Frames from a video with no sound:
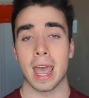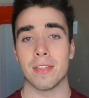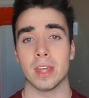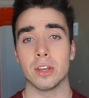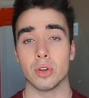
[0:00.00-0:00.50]

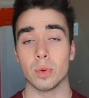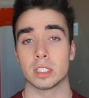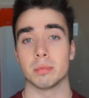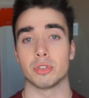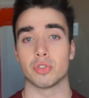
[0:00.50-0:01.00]
and then doing
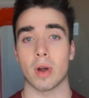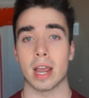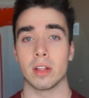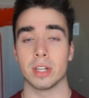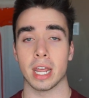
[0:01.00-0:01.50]
some
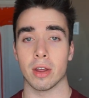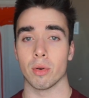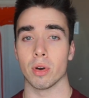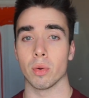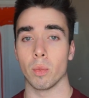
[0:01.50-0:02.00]
trial and
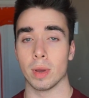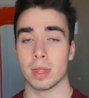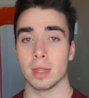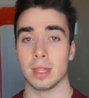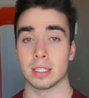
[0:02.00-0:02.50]
error
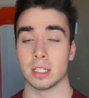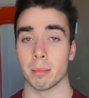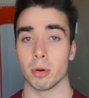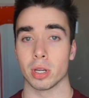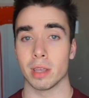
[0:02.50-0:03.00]
with this
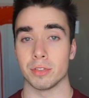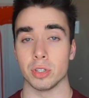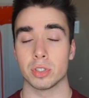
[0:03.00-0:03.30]
number it gives you.